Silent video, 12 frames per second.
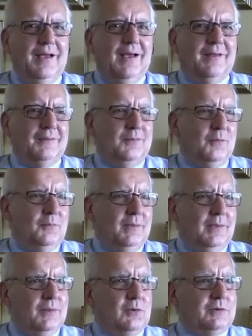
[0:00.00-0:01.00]
And Guillaume
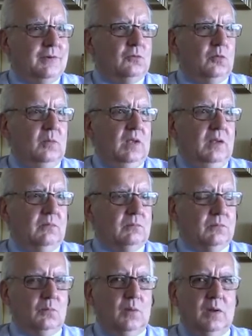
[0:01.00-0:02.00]
Figueiro said to me,
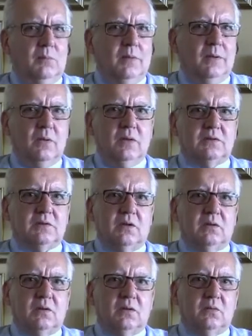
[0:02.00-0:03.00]
well, Emilio,
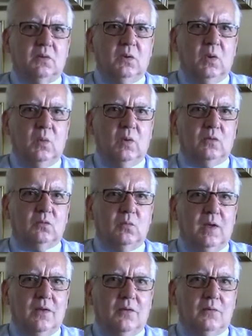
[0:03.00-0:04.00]
listen, do you know what?
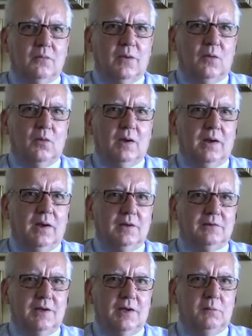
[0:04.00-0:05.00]
We are
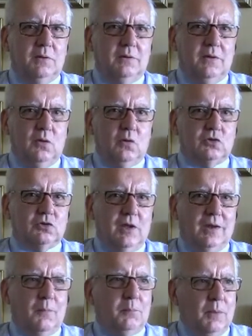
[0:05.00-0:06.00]
organizing a meeting on
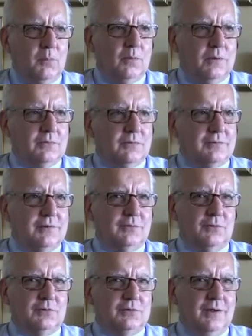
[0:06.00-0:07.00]
CLL, people
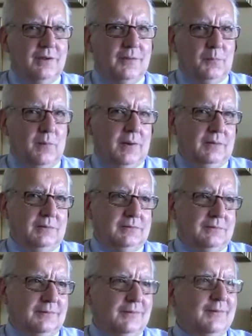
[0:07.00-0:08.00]
interested on CLL in
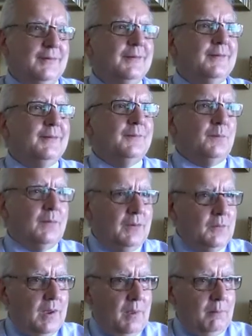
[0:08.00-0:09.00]
Paris.
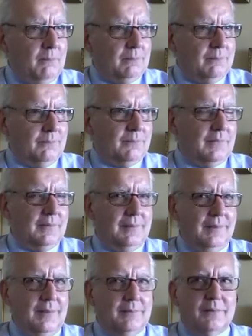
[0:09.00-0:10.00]
Can you come?
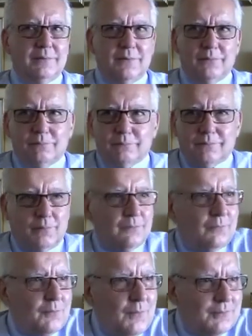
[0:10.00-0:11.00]
And I said,
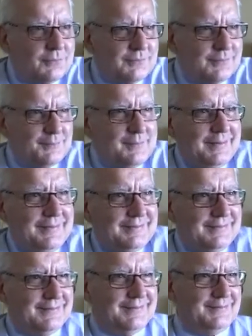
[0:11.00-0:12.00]
of course. I
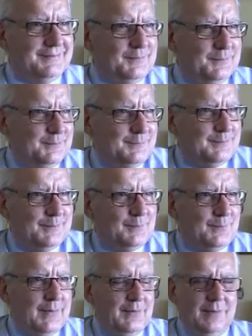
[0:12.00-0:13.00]
mean,
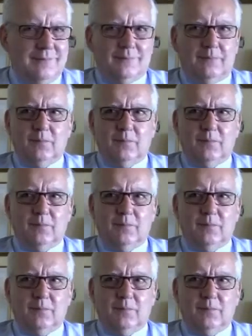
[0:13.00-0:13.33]
why not?